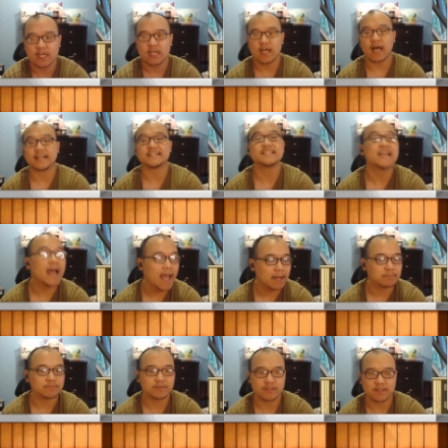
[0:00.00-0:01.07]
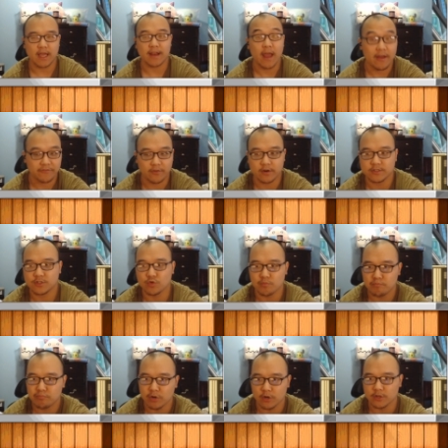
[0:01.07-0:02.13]
attempts and efforts to
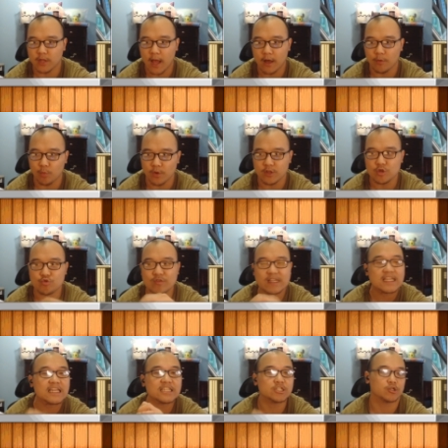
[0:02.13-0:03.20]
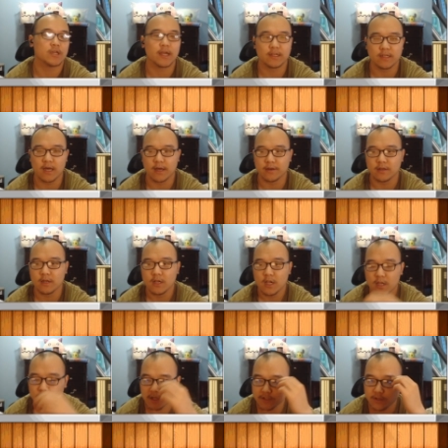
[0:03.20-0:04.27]
put out what you need to get done.
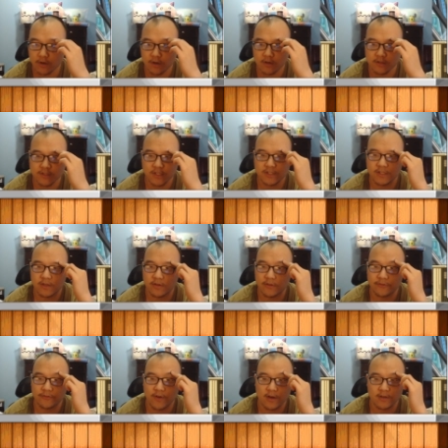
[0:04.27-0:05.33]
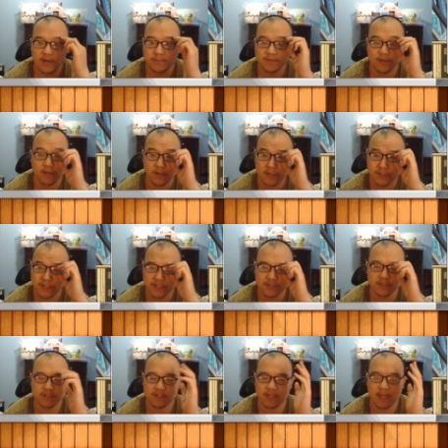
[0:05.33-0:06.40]
Because your consistent fuck-ups on the
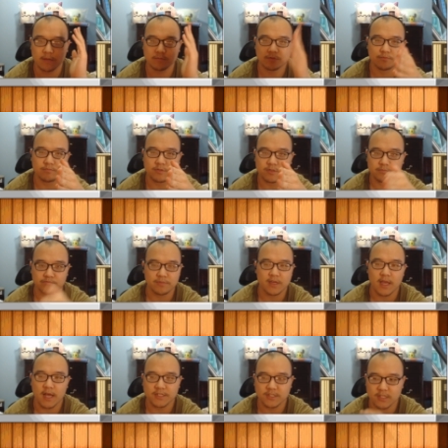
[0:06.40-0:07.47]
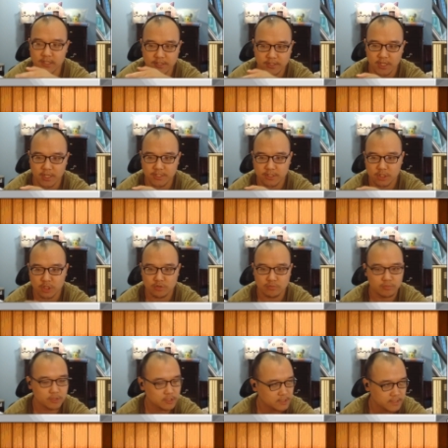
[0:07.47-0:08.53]
same BS is just
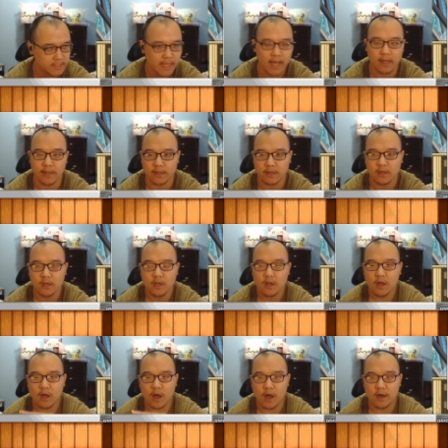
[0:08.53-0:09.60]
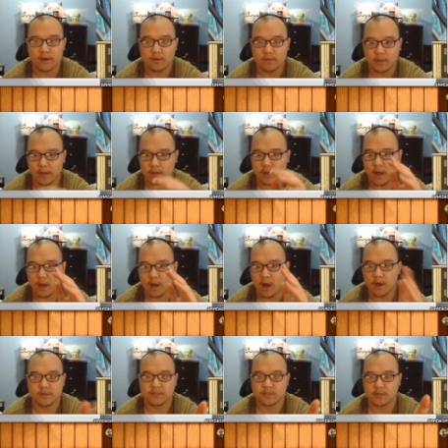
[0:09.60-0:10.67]
telling.
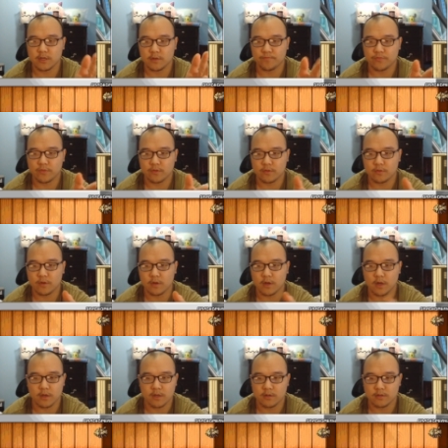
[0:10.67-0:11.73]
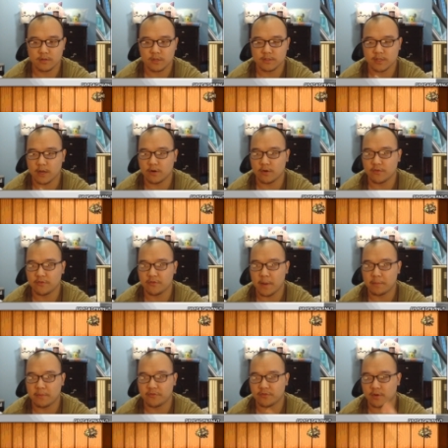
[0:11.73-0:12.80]
Honestly, Kinsey, I don't know if you
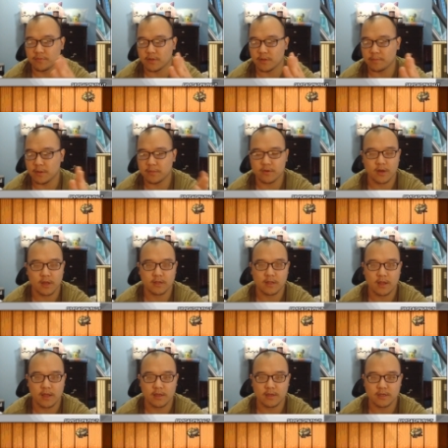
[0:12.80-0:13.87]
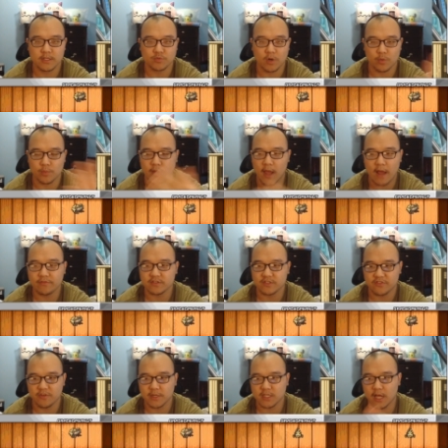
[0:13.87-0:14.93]
remember from the Beaming Grid days where we had this
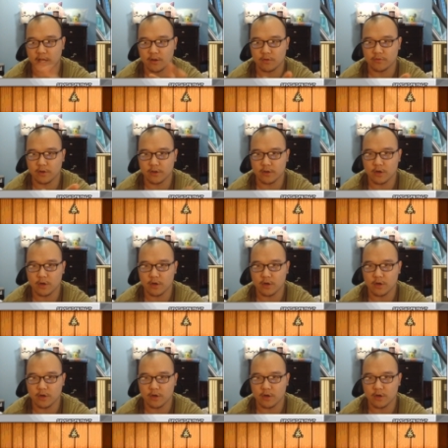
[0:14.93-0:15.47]
information. I don't really know